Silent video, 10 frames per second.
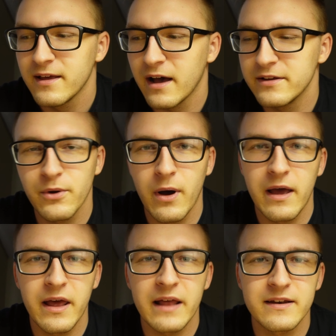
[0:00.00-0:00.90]

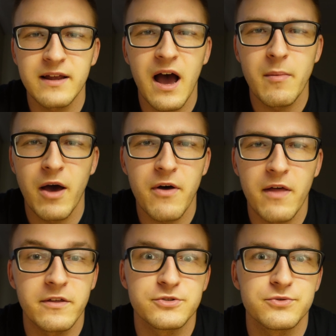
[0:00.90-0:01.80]
at the time I
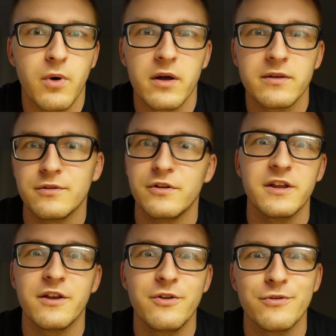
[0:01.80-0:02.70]
thought this was what you
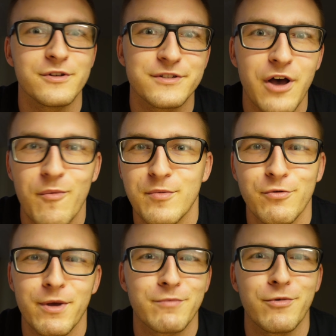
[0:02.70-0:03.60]
need to do. This is how
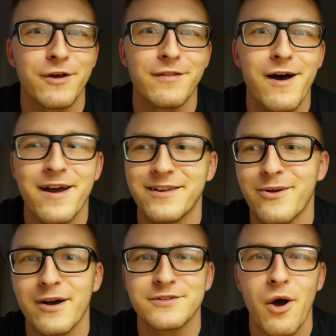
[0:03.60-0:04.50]
people make money online. You
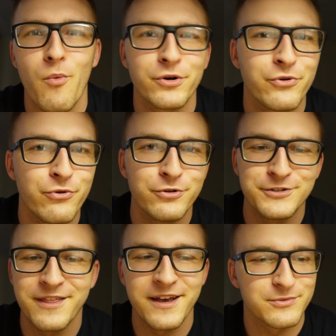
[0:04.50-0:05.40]
know, I saw one guru
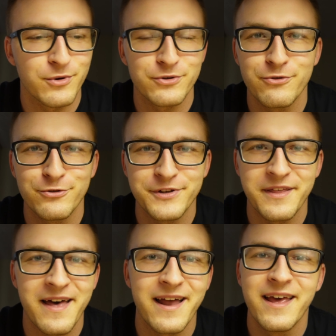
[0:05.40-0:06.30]
say this, one guru say
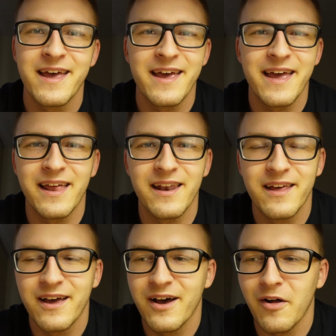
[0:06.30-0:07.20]
that. And
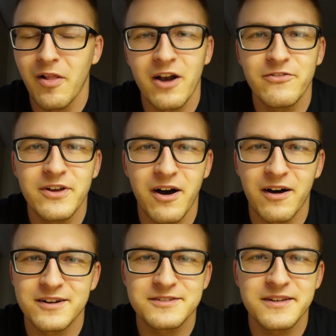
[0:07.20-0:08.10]
a lot of it,
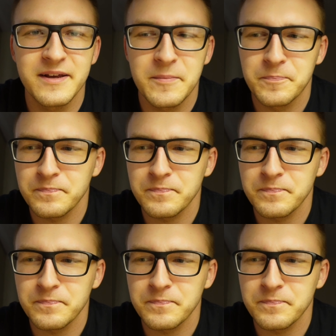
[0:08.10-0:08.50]
honestly,